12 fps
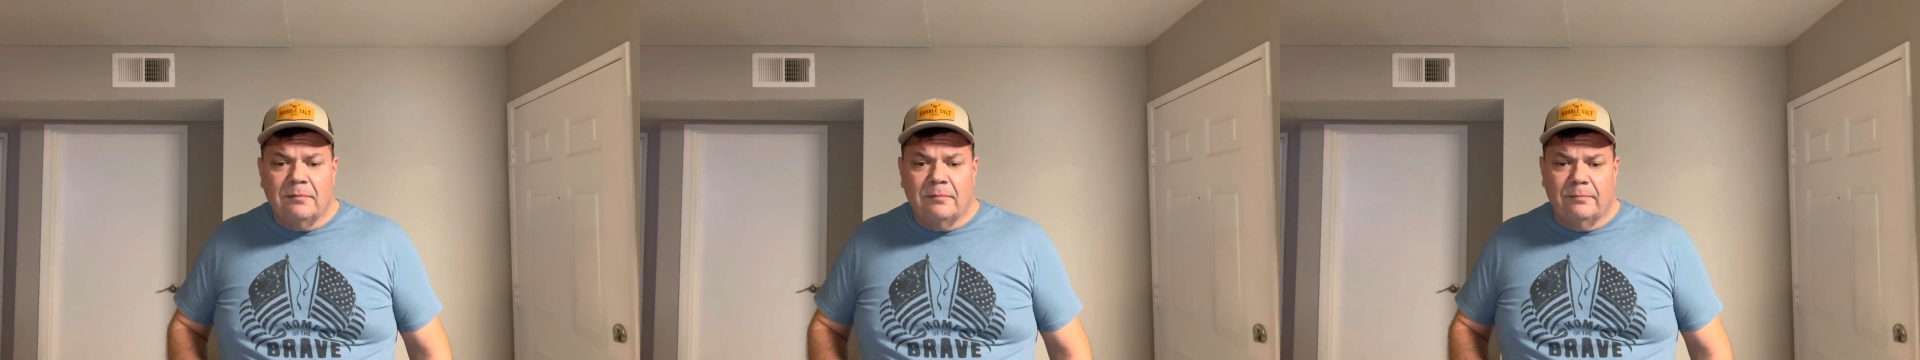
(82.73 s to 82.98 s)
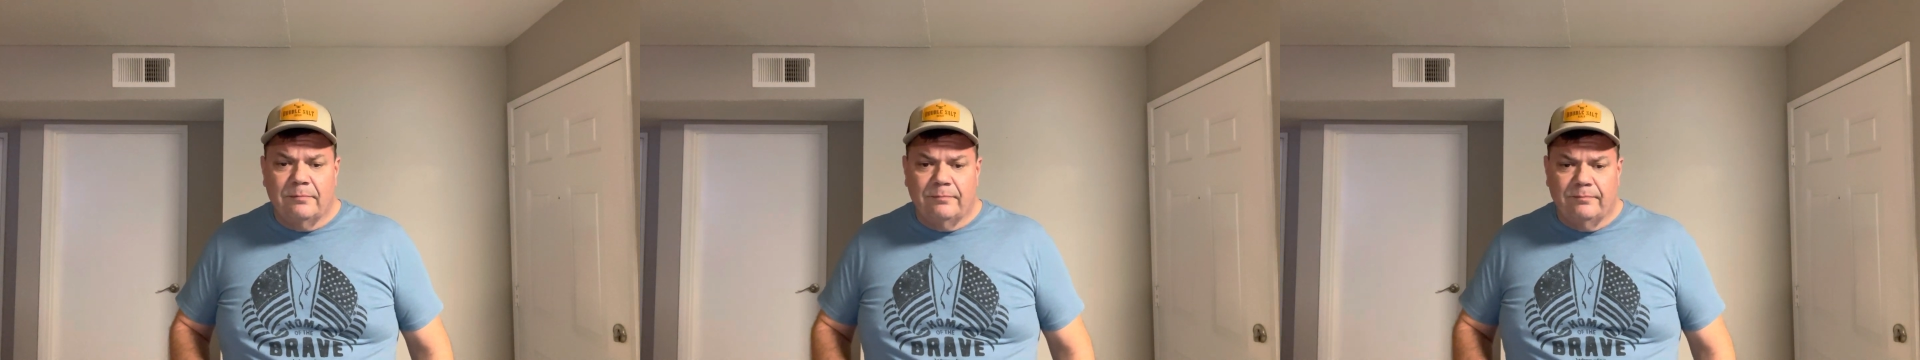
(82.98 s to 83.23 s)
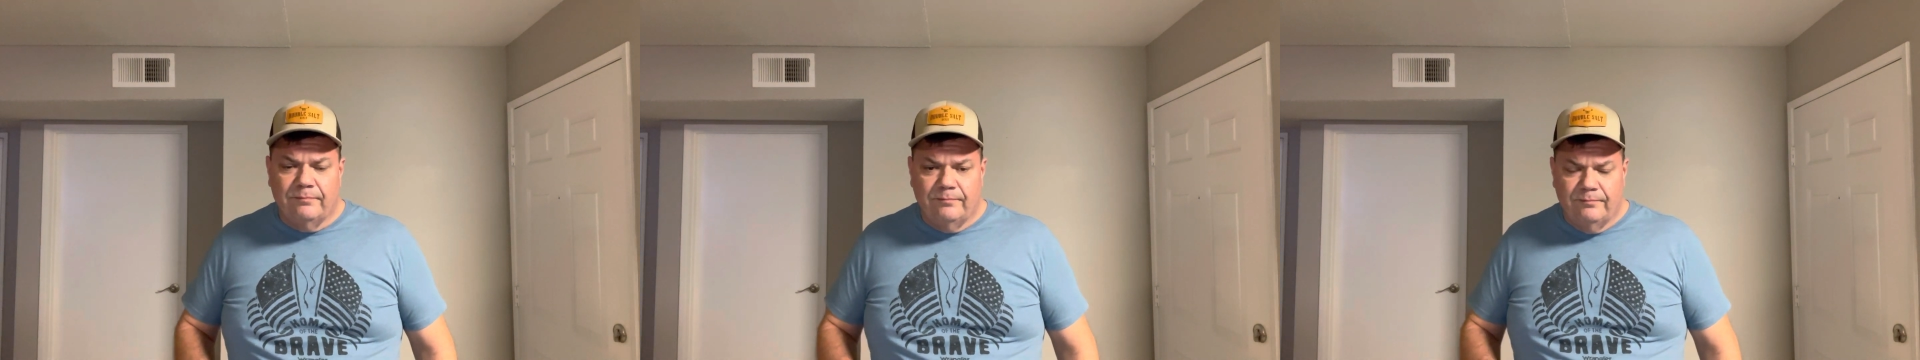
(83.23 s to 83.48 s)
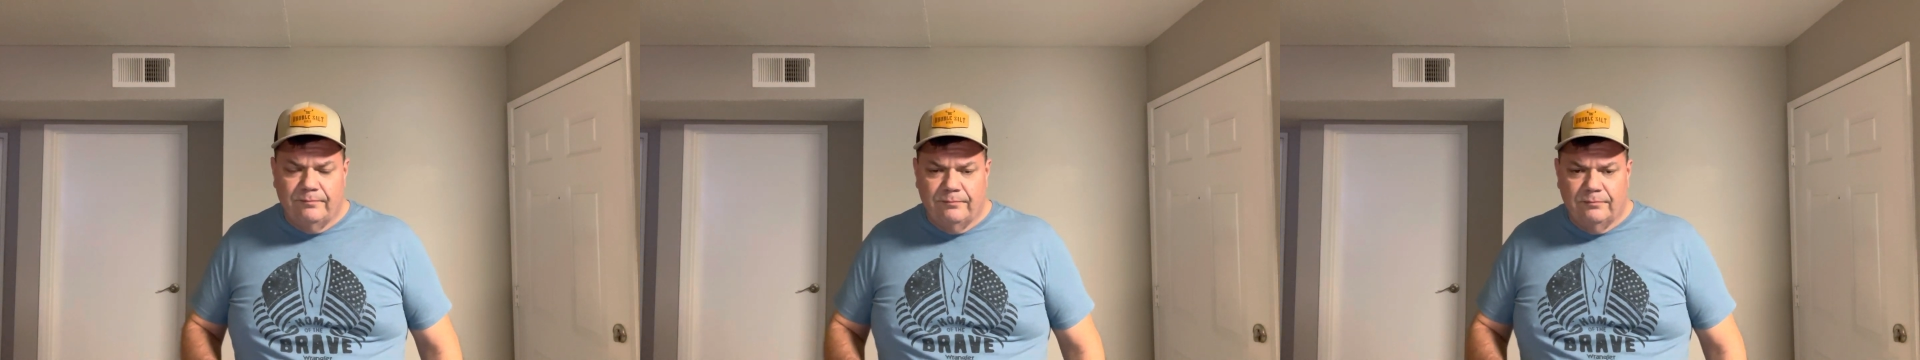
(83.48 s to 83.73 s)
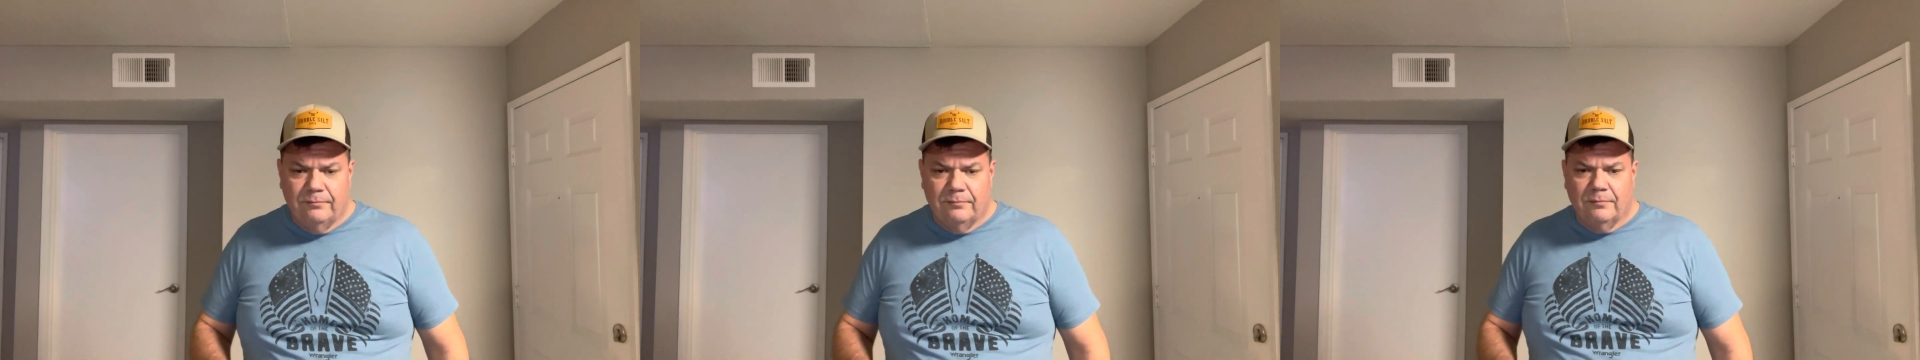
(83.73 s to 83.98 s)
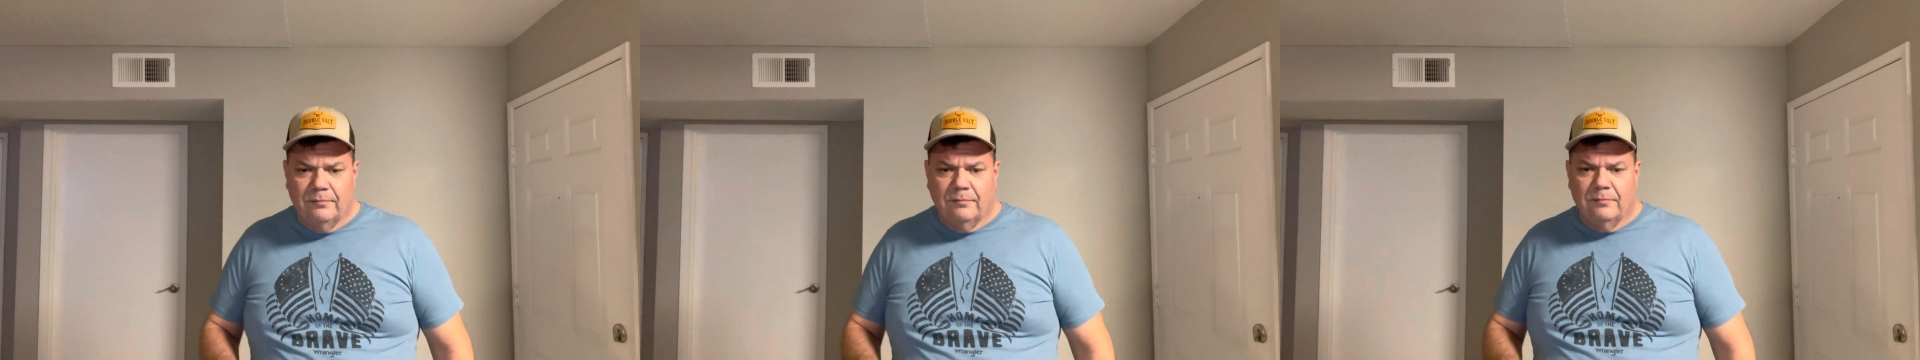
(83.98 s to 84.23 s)

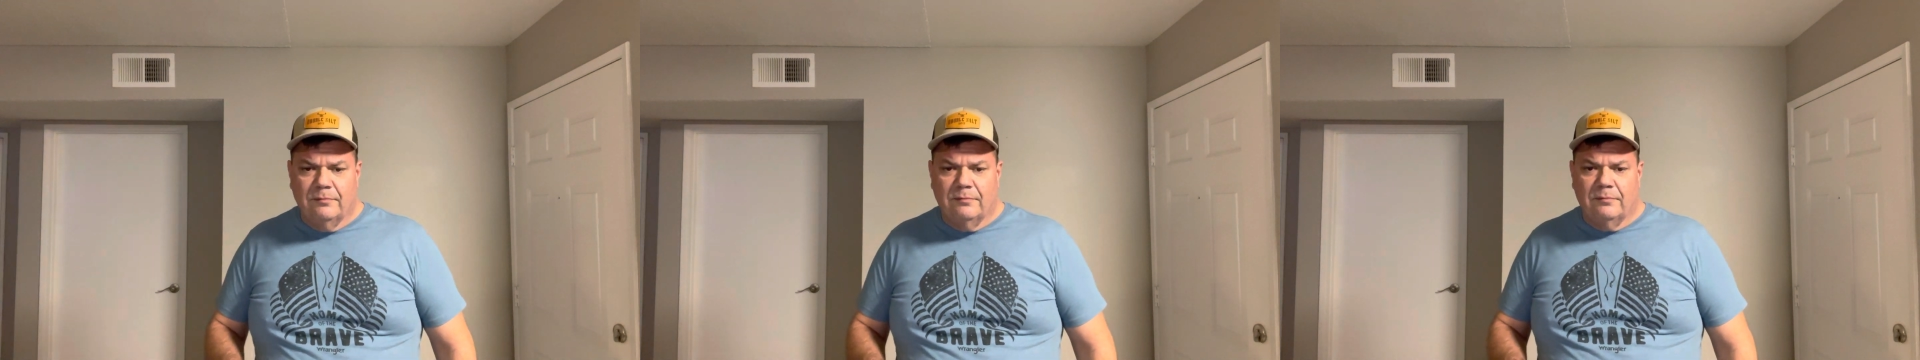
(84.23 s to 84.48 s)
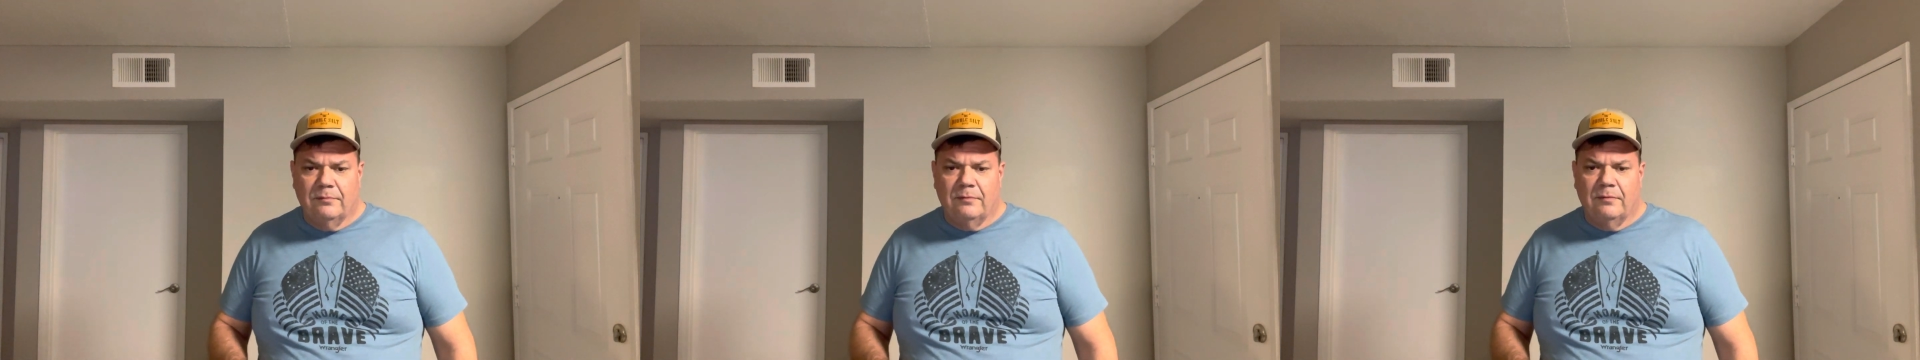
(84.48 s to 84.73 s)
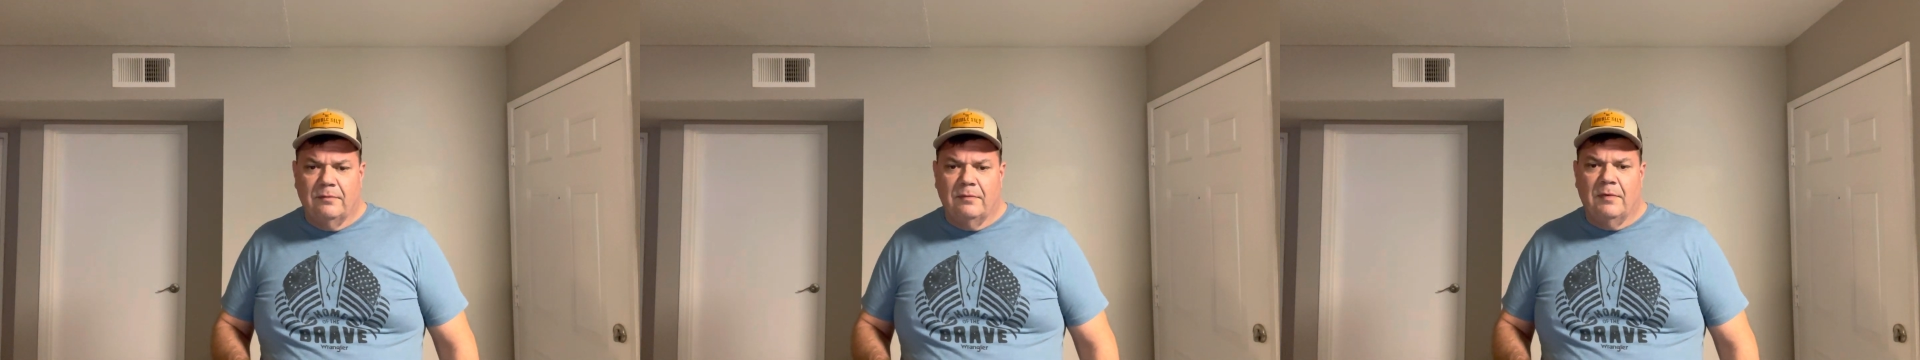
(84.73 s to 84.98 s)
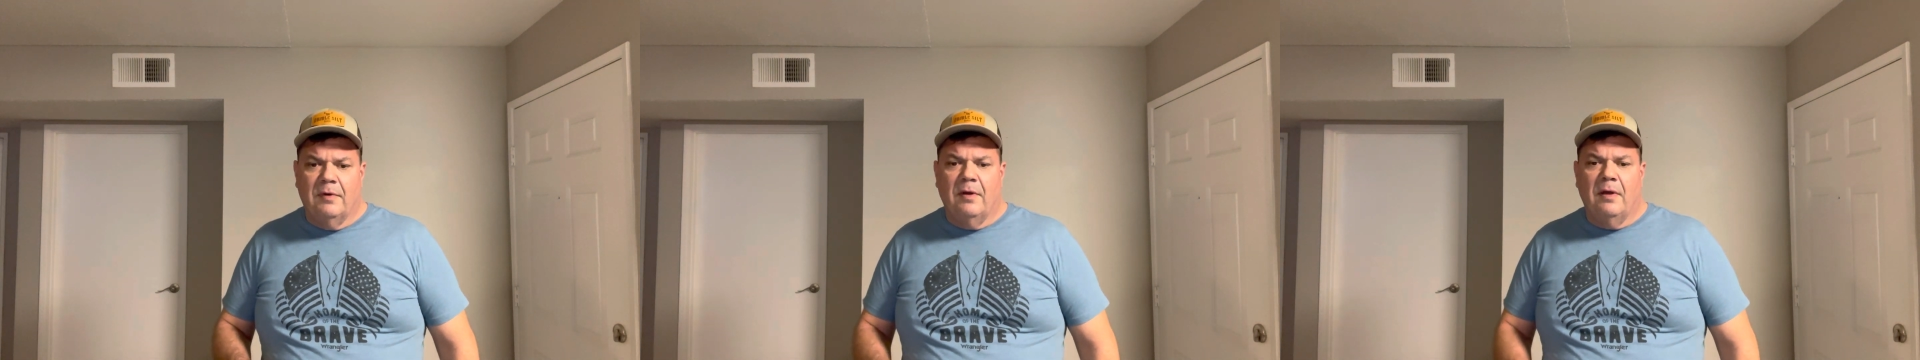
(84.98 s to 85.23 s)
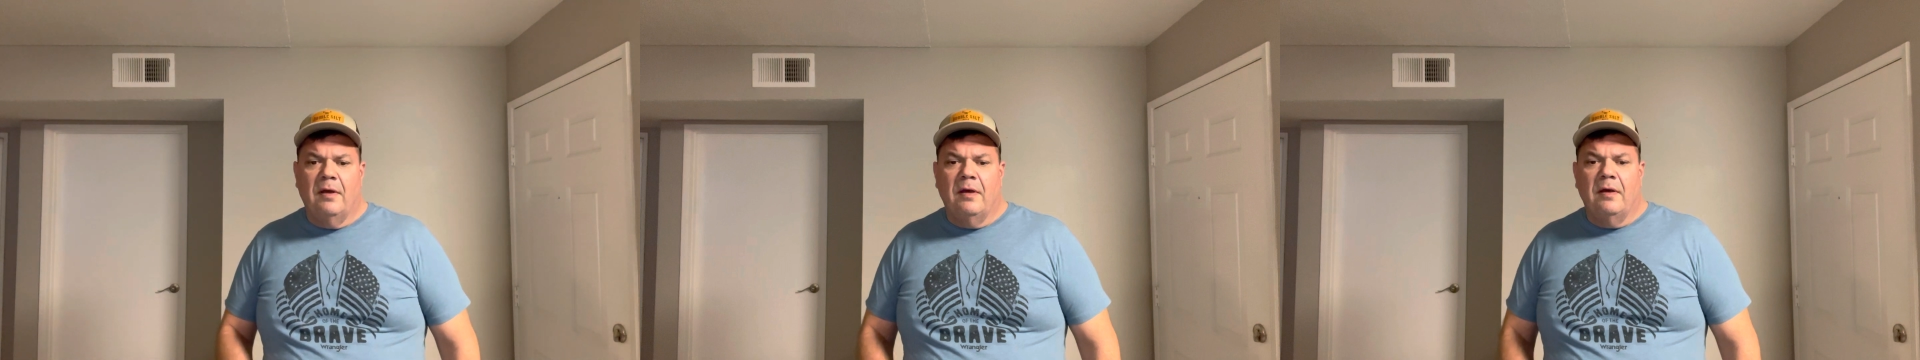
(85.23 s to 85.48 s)
Nobody speaks.